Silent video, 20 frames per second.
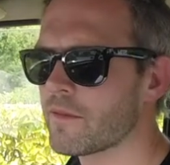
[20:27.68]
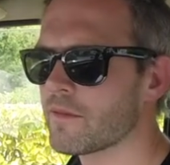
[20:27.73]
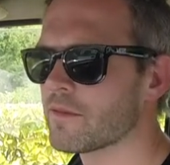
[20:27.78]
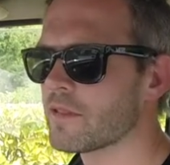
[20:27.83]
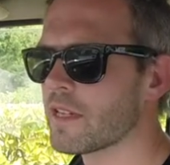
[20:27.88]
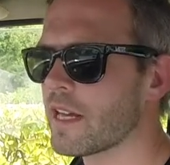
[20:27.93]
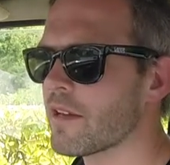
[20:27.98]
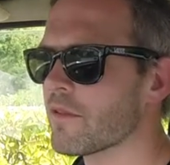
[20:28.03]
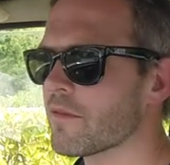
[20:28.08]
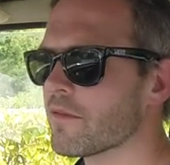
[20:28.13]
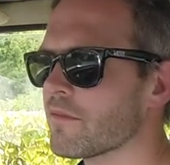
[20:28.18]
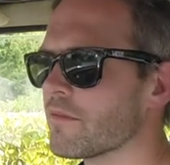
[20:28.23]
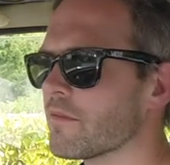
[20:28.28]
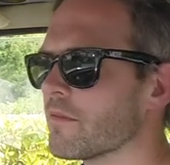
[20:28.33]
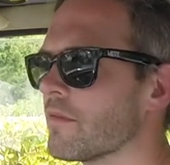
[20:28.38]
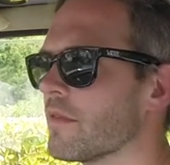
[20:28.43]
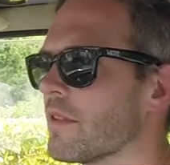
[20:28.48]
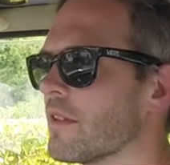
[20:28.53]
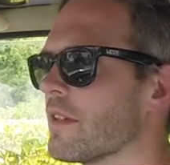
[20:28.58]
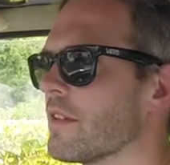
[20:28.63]
down
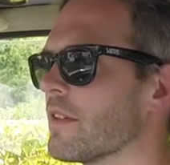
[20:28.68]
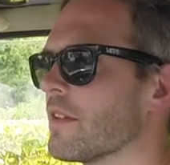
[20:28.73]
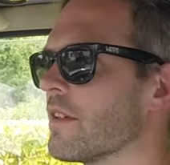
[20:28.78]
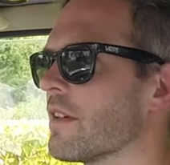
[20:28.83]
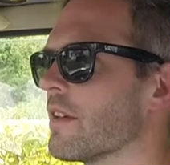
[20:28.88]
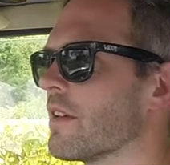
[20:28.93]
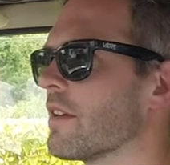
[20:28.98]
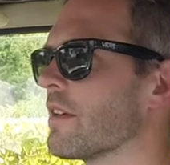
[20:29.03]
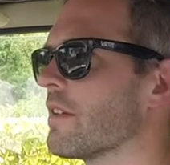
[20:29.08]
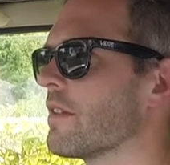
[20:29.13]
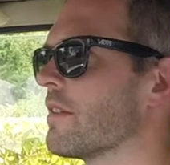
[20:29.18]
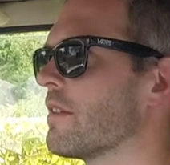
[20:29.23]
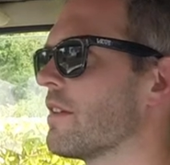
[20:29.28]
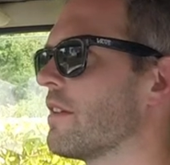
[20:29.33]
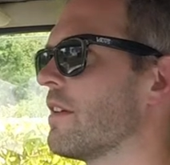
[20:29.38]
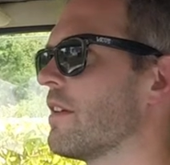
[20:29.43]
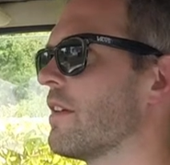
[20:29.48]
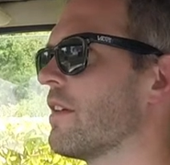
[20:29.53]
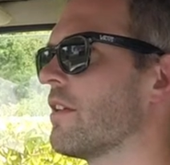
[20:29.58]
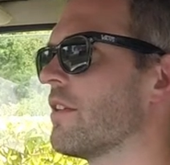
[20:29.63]
in uh,
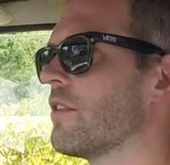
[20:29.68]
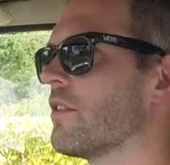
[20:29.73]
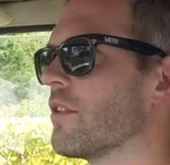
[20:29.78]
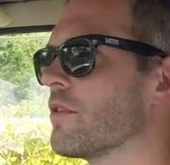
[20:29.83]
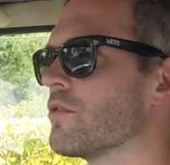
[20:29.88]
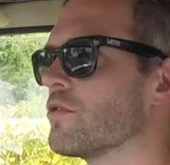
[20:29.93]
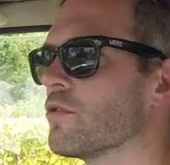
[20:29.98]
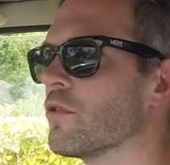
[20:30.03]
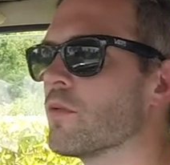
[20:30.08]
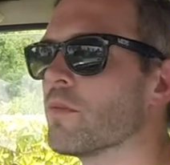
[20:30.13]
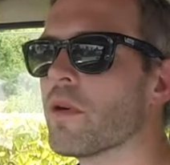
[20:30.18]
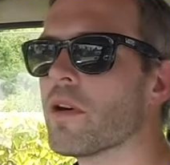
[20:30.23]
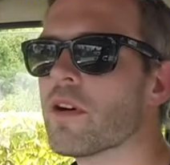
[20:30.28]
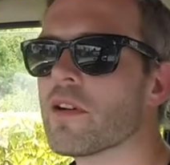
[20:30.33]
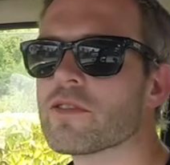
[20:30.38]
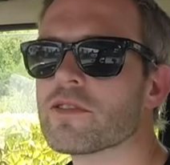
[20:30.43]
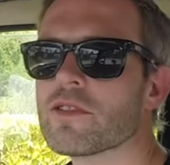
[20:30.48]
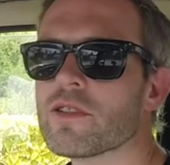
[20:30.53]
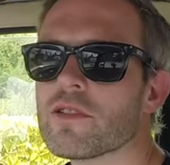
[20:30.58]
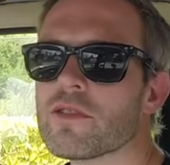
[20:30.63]
No Short
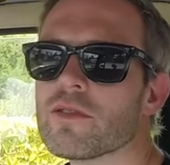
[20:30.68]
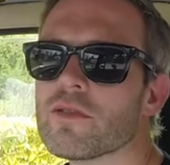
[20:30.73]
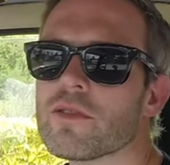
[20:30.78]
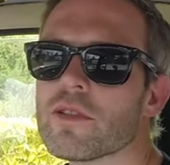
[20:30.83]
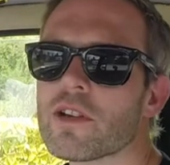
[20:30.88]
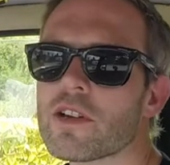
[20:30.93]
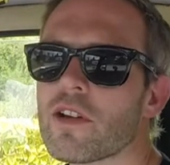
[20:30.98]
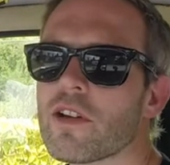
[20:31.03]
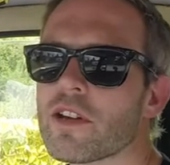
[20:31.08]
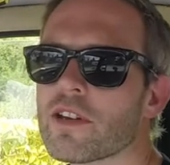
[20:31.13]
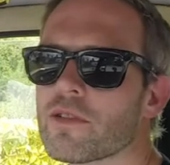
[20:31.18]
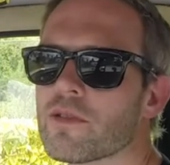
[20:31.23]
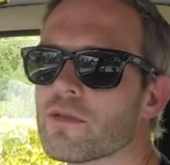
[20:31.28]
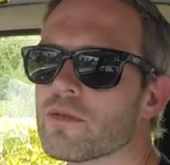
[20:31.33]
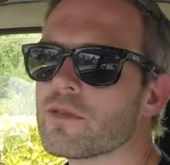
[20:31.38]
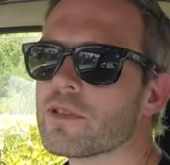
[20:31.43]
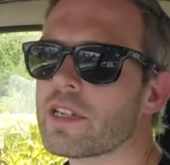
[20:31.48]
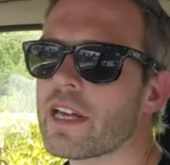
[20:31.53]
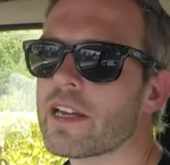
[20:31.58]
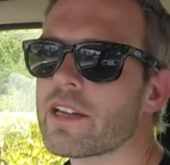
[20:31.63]
Part to a guy
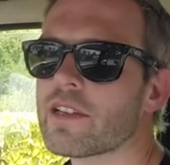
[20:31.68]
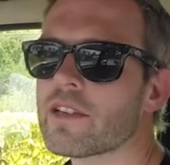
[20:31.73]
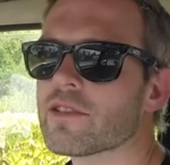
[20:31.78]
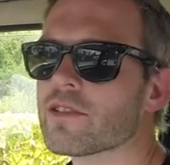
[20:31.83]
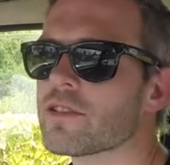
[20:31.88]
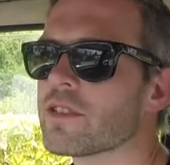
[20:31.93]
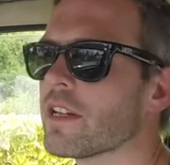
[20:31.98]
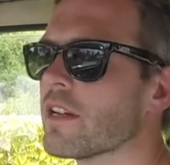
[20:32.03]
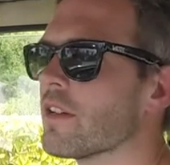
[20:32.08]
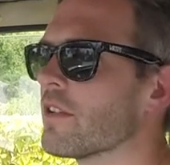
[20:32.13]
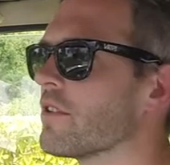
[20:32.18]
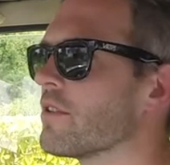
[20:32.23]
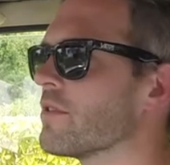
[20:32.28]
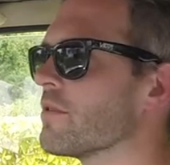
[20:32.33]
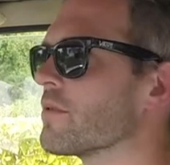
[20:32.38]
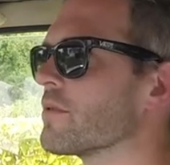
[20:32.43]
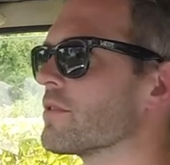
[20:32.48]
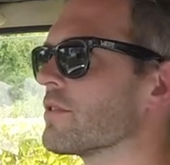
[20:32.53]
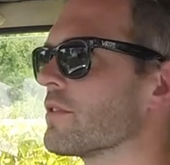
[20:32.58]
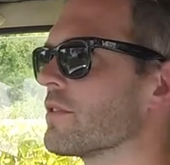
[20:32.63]
called Ken Costello, who
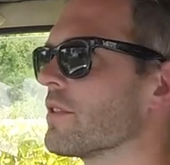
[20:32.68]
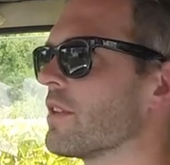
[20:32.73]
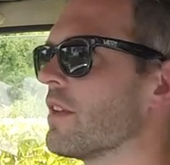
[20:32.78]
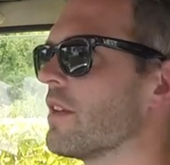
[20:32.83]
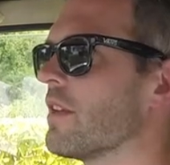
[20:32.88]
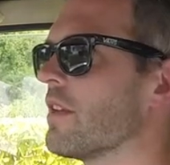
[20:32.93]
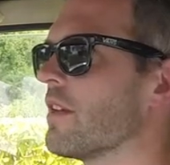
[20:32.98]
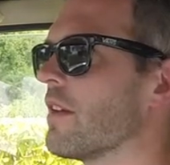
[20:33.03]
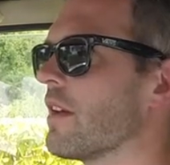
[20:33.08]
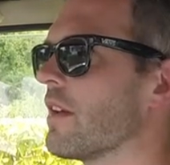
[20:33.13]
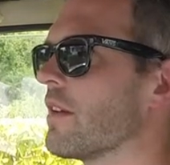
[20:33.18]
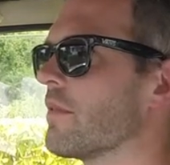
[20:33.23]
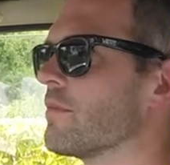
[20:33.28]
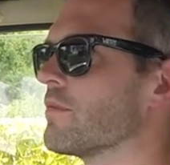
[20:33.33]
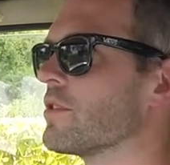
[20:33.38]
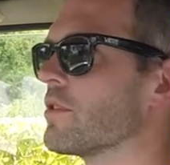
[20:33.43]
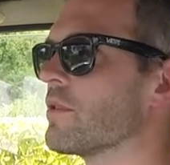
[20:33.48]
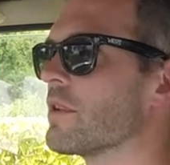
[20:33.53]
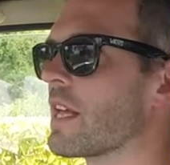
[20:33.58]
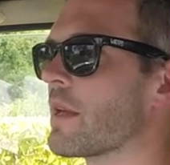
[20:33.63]
was um,
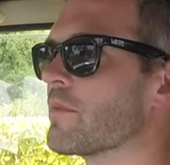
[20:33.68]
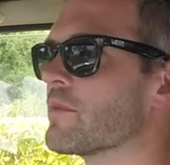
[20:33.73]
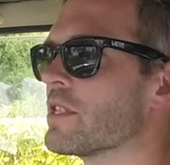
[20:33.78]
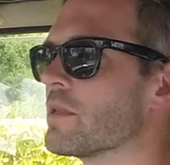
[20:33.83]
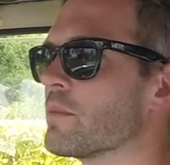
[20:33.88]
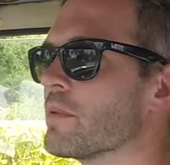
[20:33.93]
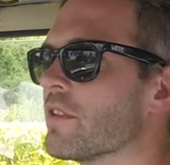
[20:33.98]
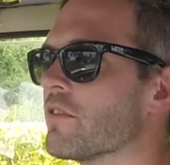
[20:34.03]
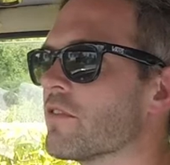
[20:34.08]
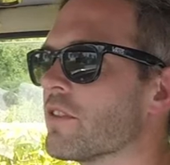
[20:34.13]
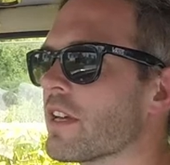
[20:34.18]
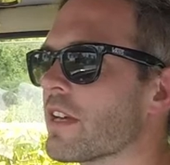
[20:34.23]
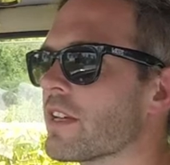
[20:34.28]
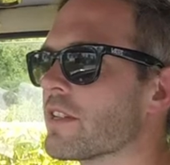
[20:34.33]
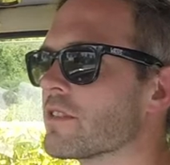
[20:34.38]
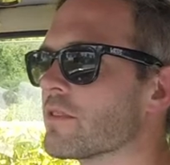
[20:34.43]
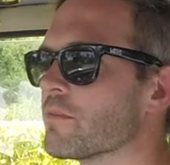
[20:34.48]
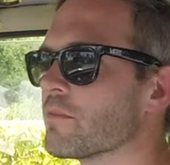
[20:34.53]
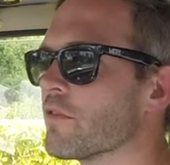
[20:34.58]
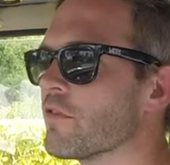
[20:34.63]
doing v
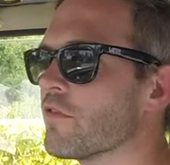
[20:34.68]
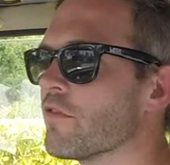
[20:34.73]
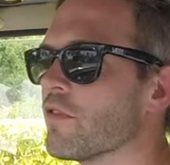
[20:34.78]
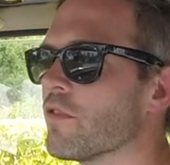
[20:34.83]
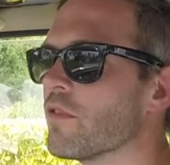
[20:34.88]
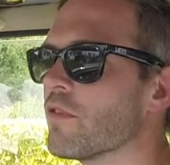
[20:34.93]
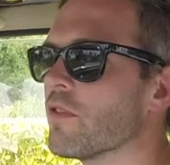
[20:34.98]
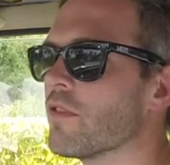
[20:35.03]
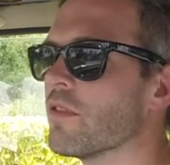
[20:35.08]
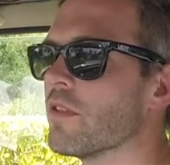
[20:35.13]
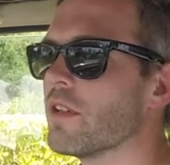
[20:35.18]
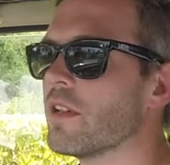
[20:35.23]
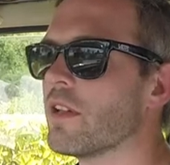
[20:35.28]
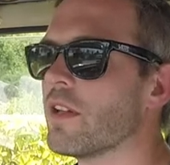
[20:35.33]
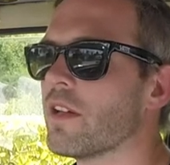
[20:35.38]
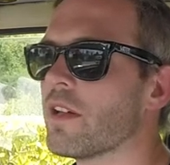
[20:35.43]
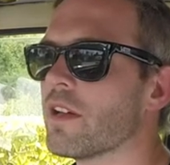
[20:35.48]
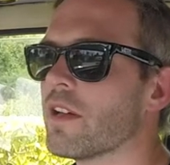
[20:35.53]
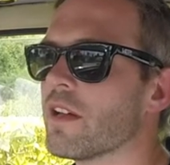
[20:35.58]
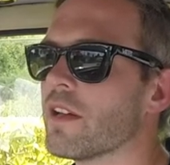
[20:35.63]
8s before
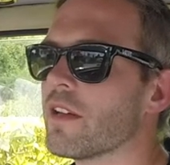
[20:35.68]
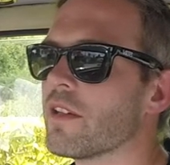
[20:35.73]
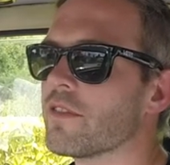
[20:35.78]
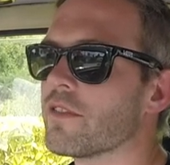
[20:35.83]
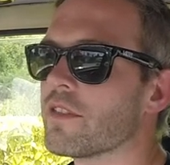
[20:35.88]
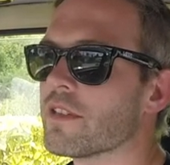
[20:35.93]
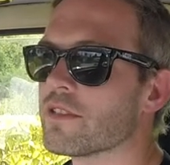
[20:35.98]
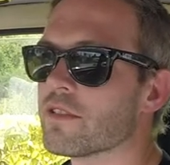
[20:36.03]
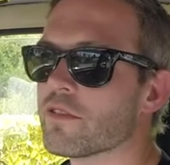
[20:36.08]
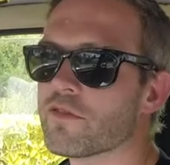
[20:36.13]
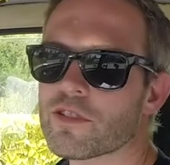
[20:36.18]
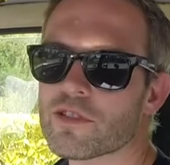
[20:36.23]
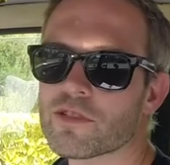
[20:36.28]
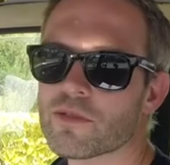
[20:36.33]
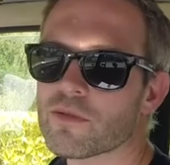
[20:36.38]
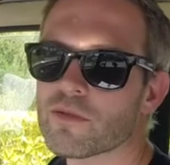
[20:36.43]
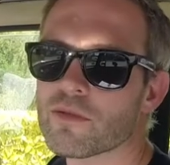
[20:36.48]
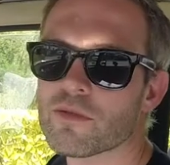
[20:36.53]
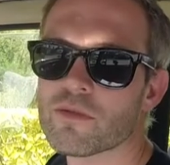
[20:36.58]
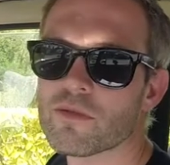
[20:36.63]
uh, this
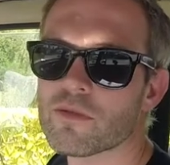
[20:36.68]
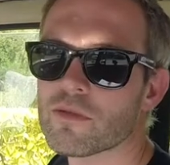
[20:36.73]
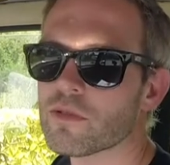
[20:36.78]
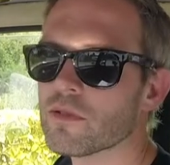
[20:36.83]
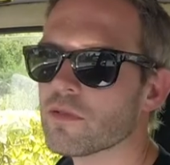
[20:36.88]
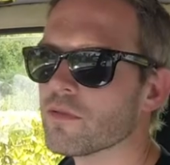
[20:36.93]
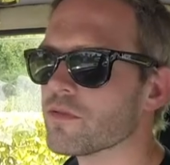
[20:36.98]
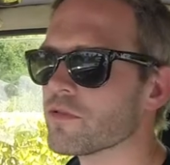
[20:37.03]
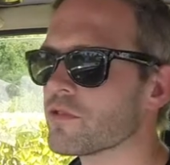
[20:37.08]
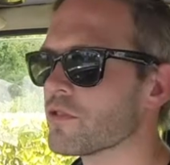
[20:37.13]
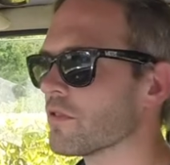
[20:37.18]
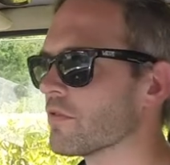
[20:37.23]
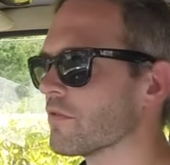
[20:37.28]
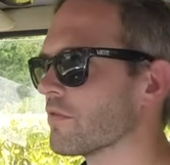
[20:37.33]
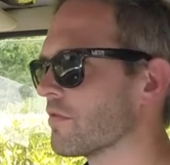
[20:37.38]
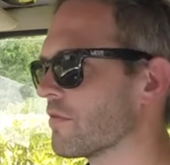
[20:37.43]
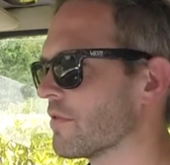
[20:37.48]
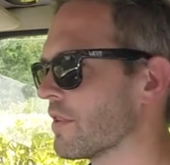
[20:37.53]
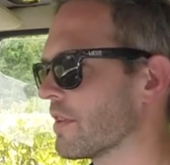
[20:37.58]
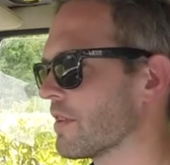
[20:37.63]
official launch
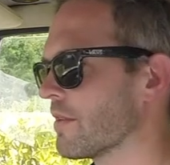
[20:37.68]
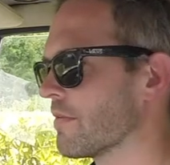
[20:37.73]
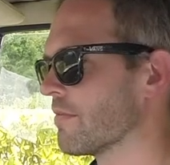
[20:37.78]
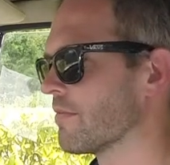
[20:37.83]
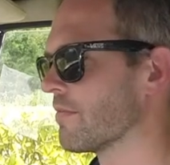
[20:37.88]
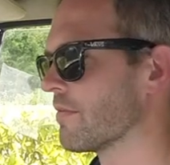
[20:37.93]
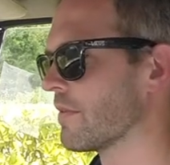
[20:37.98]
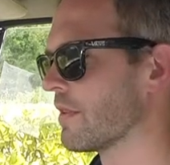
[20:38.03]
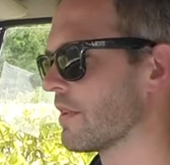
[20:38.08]
of um,